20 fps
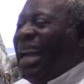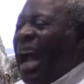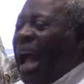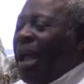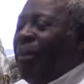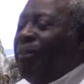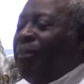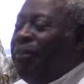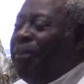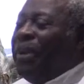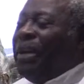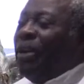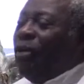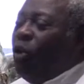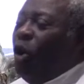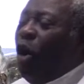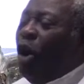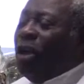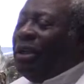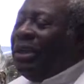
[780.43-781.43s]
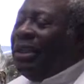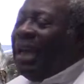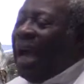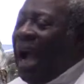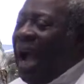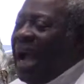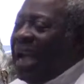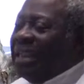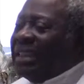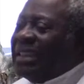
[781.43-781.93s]
There will be no
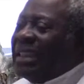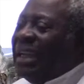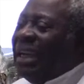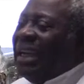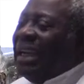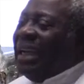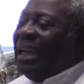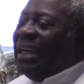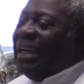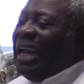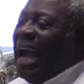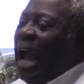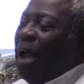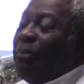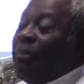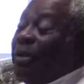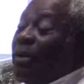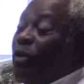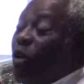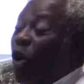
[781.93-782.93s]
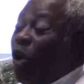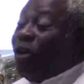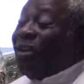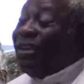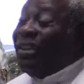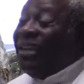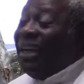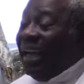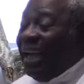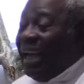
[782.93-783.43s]
night, there will be no
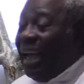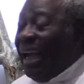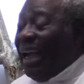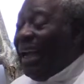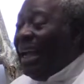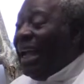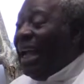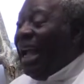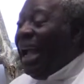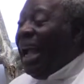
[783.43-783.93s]
day.